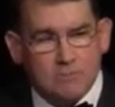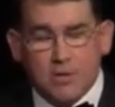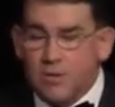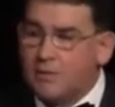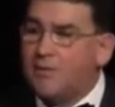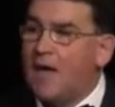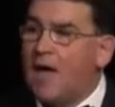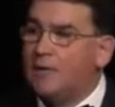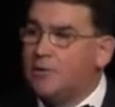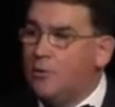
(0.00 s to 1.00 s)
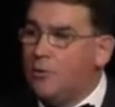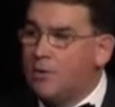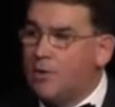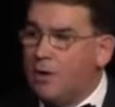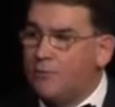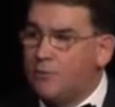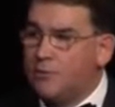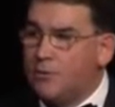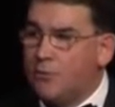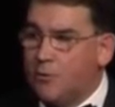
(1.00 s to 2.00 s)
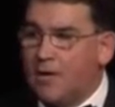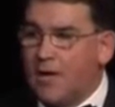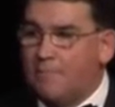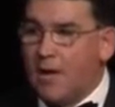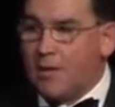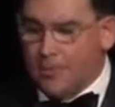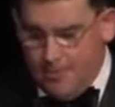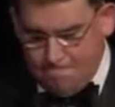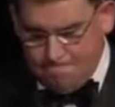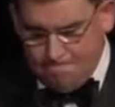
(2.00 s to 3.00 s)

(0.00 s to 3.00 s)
because of the ongoing coverage of Hurricane Michael.